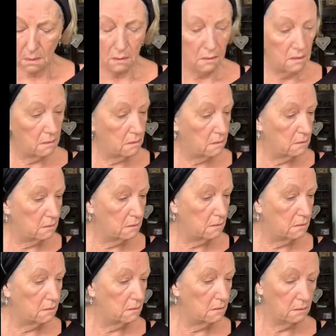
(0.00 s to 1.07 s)
called
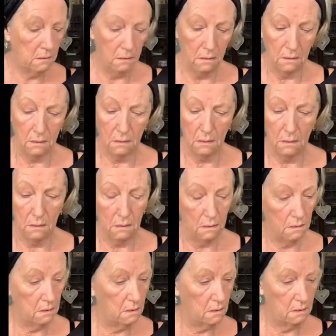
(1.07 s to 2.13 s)

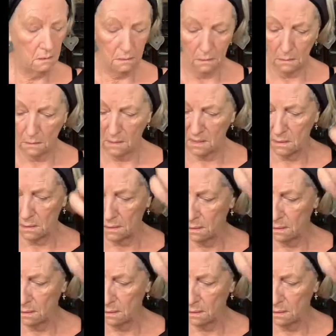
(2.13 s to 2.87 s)
Taupe. Okay, so it's a nice,